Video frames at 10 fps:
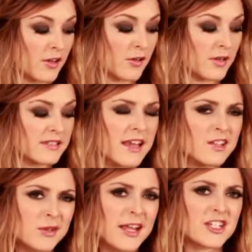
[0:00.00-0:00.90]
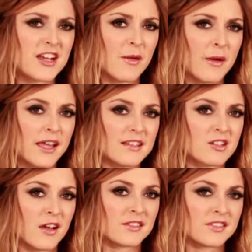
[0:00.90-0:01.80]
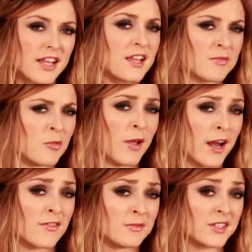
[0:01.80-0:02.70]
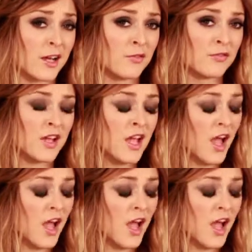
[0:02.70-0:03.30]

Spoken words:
who is getting to an age now where he's starting to take more care of himself,